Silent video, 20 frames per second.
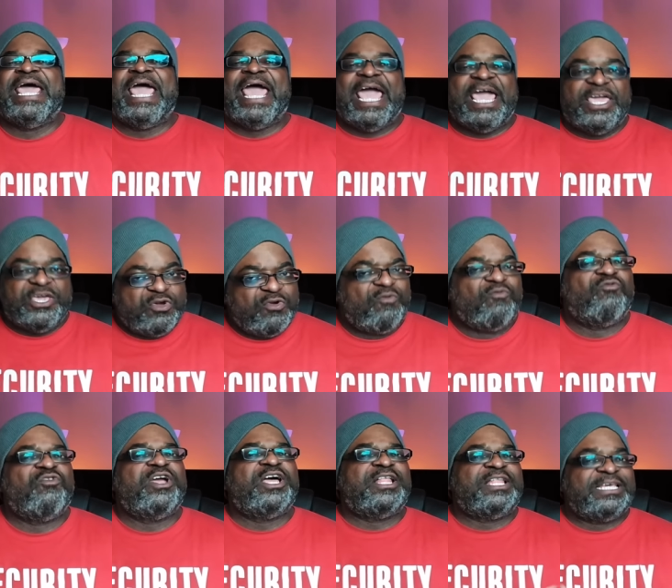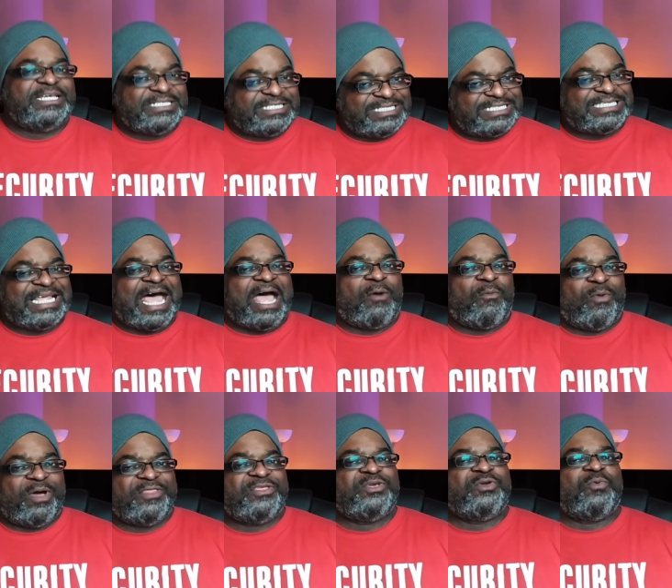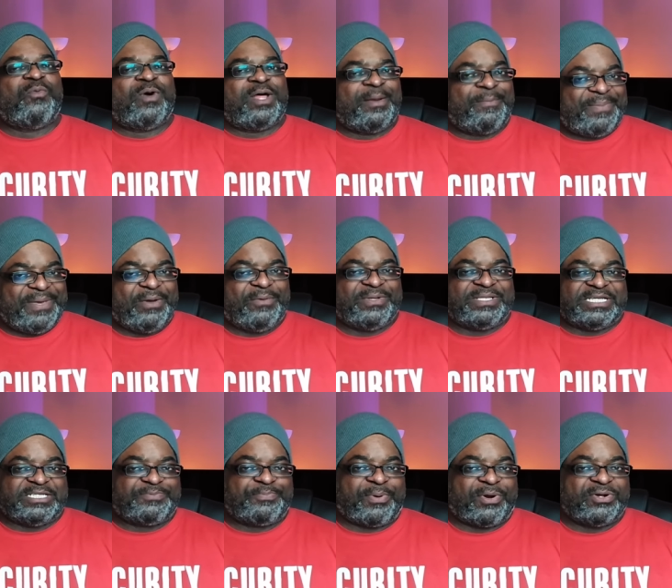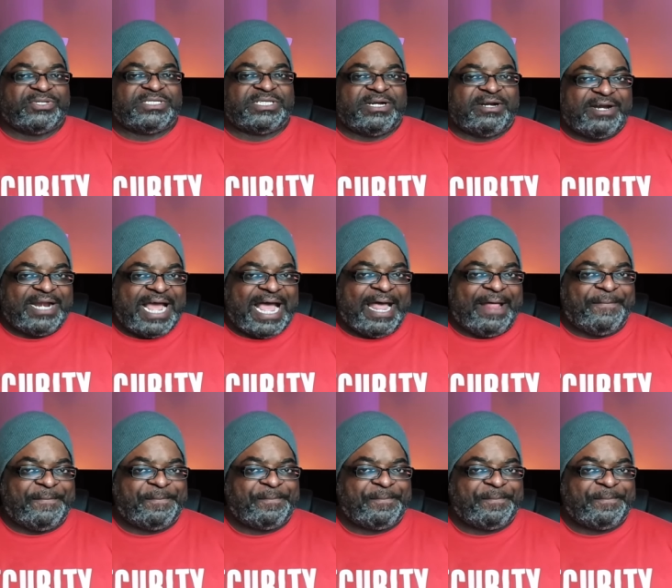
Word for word: and you really decide whether you want to be with this person or not.